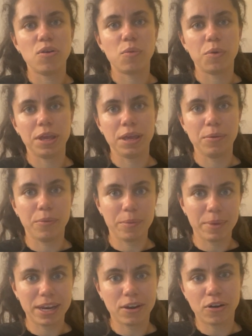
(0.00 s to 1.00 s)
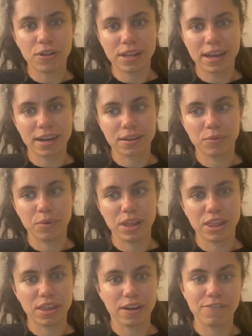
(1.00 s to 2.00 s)
We made contact with
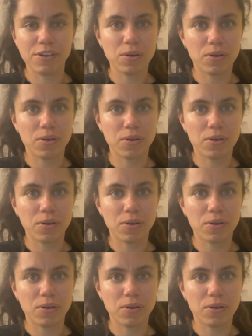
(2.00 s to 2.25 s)
a few